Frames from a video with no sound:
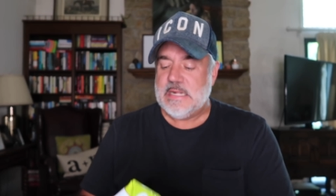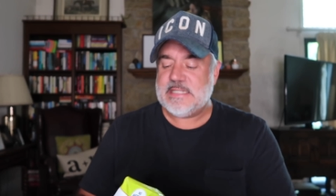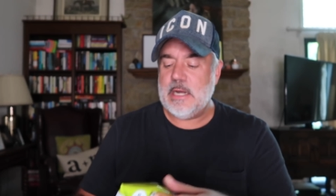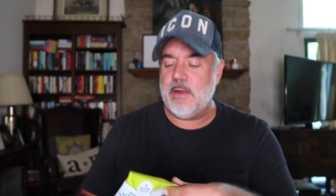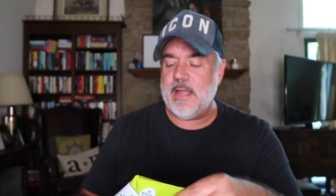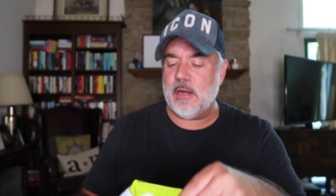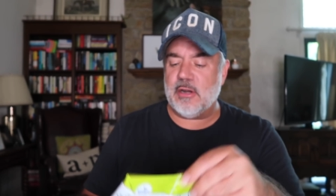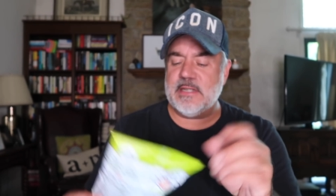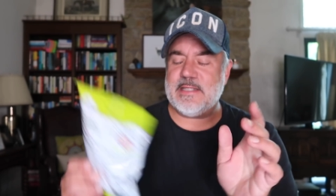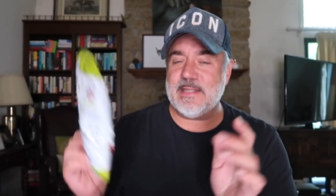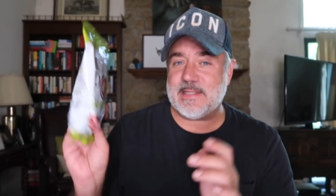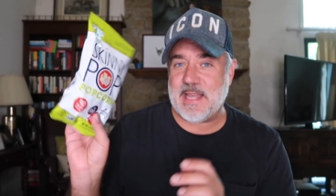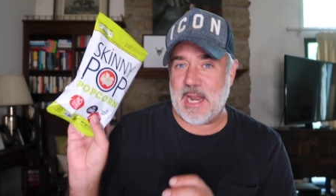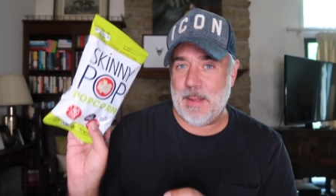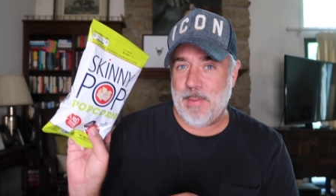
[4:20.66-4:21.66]
So here's
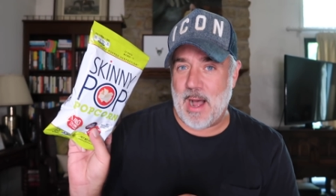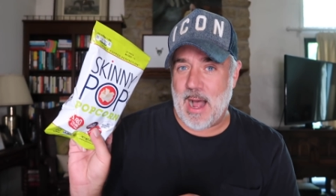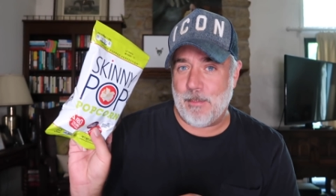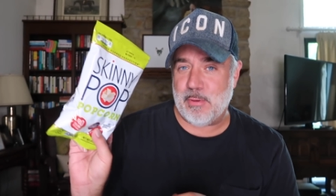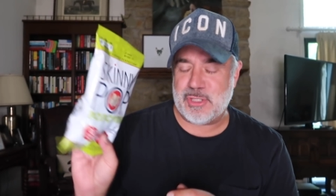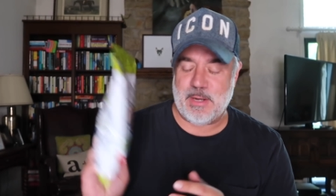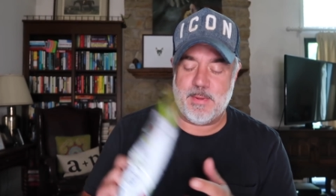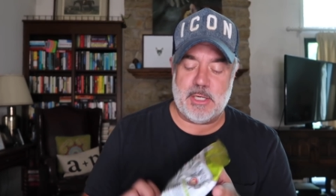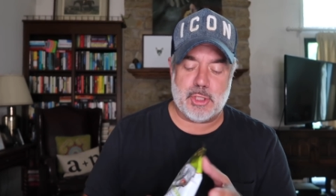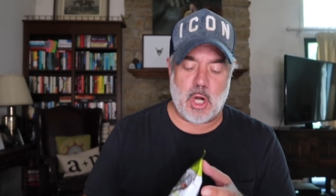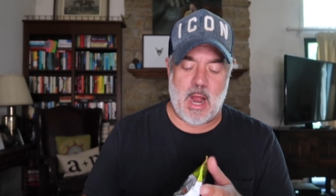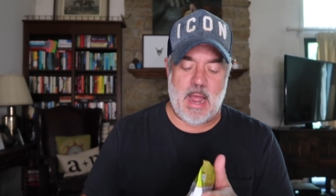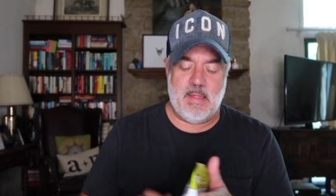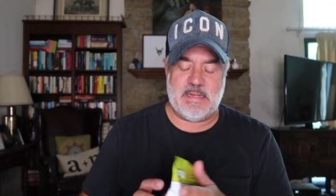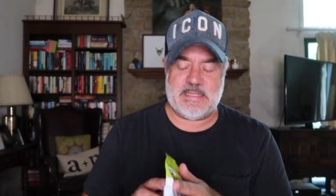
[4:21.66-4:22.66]
the Skinny Pop, which I'm gonna
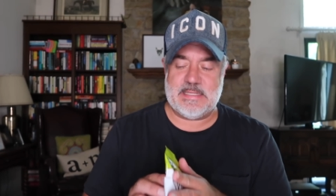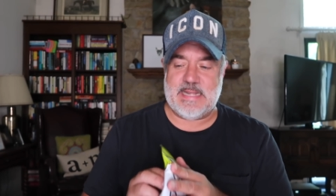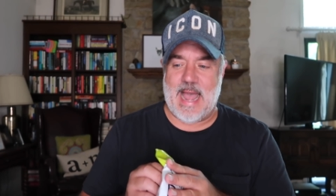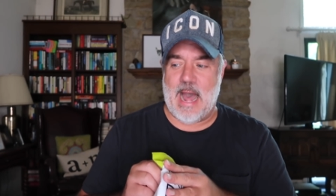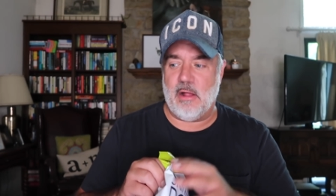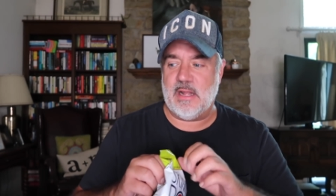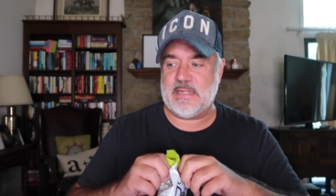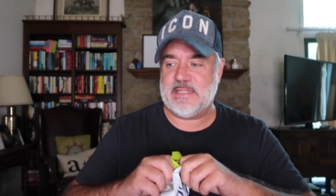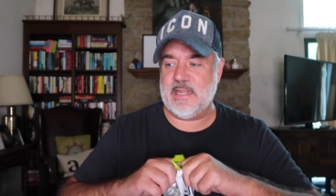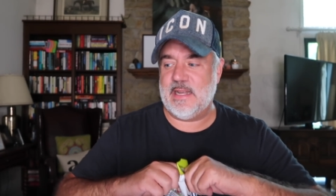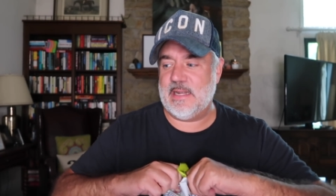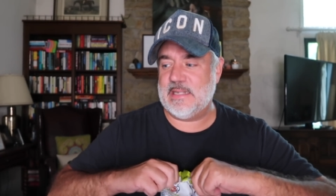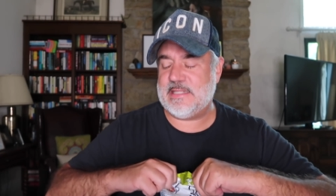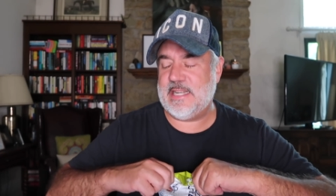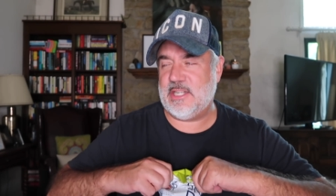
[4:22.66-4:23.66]
try. This is
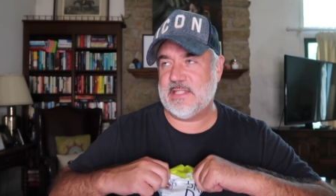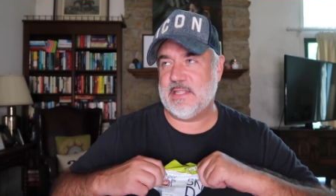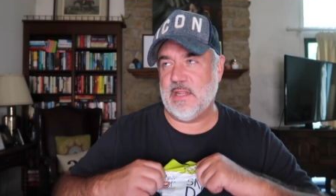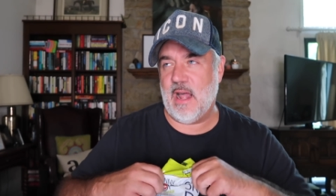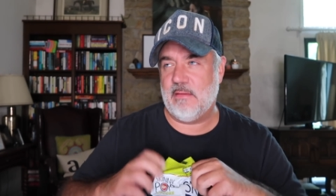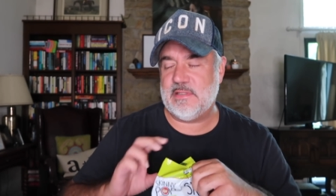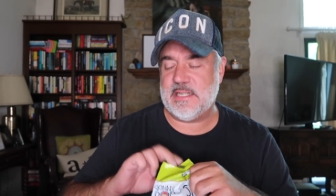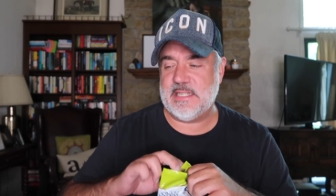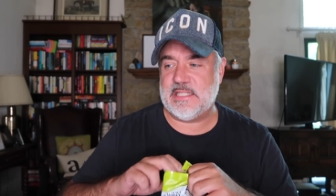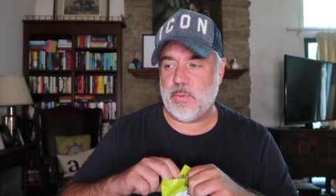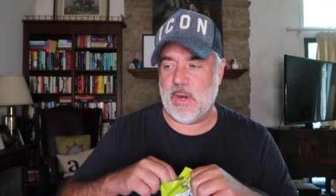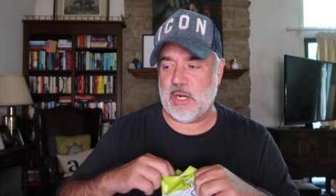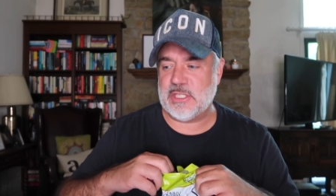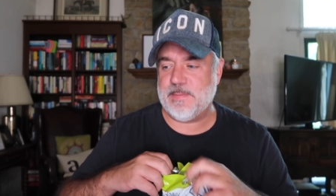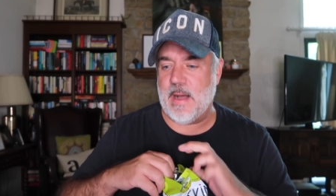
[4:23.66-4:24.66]
Alex's. He just loves it, he
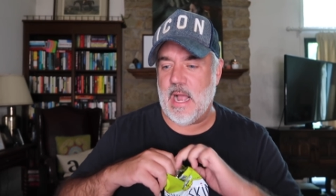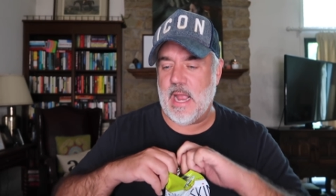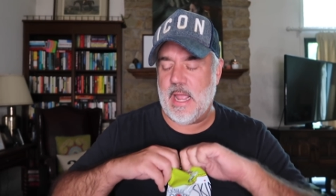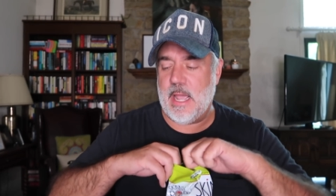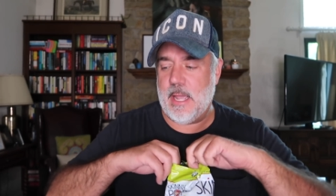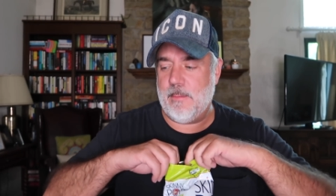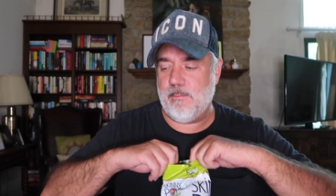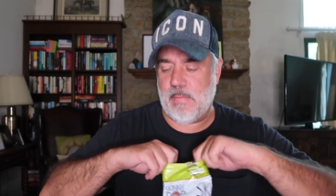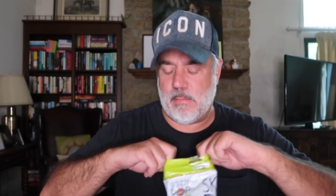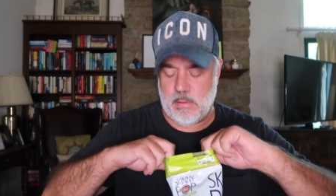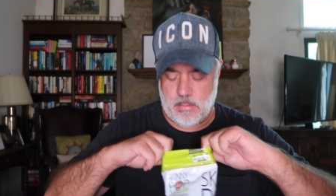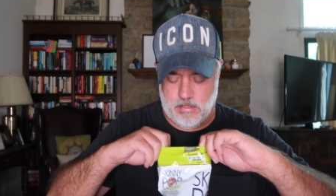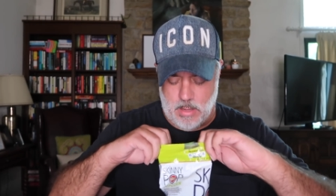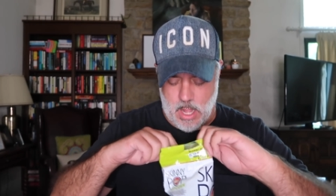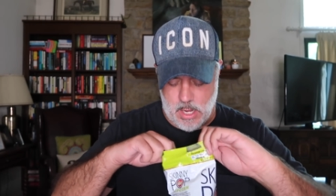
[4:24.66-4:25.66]
swears by it, blah,
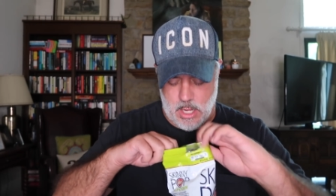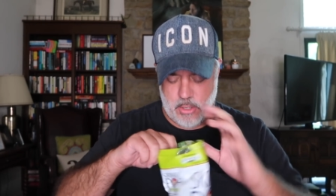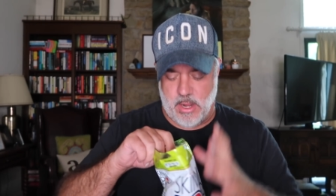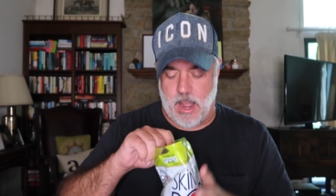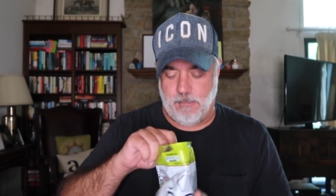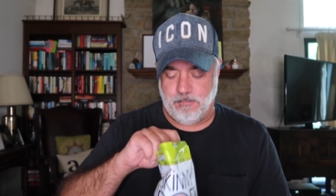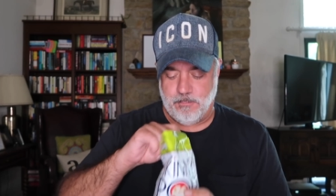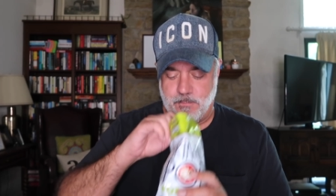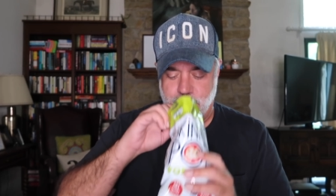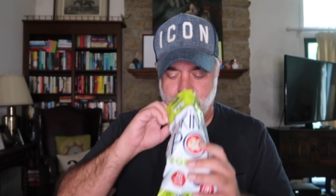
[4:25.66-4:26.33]
blah, blah. Okay.